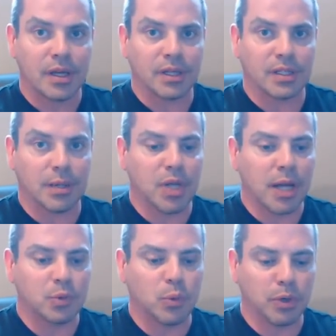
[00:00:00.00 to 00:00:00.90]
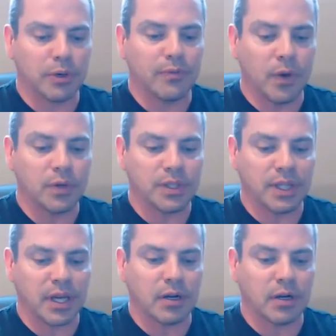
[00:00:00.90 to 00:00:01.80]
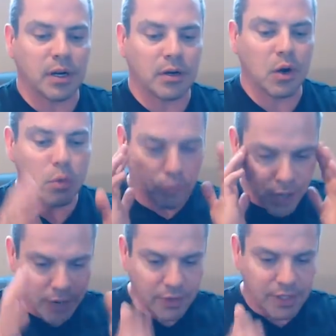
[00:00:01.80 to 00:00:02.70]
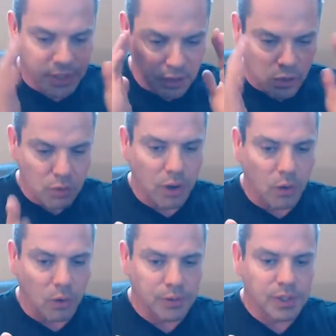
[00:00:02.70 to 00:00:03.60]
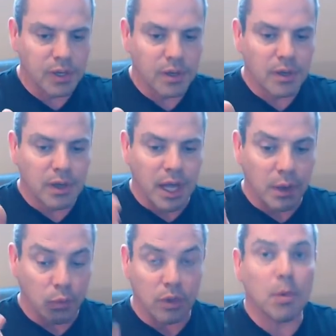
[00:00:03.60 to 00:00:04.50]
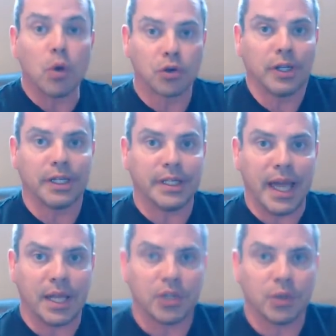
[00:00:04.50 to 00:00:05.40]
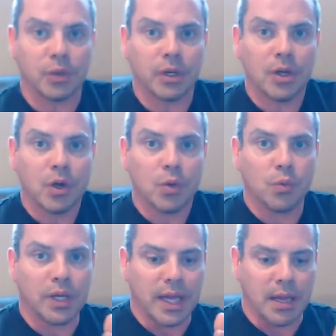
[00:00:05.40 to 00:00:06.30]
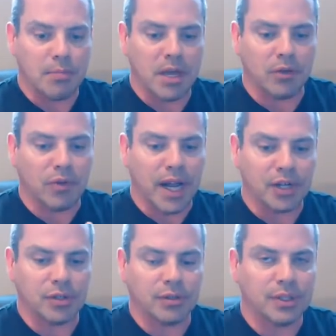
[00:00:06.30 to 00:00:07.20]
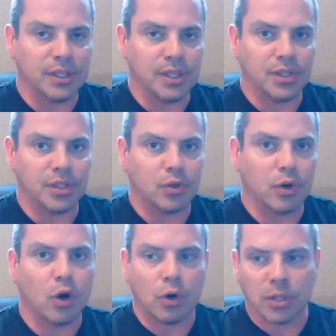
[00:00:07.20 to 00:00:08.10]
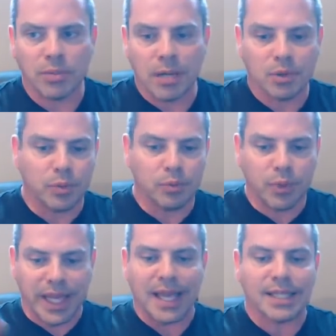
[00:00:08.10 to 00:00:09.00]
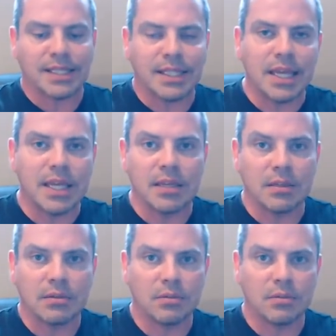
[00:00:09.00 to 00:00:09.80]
Because sometimes when we're focusing on our, our own progress and our own goals and we're emotionally attached to it, we can't make rational decisions or, or sometimes we can't see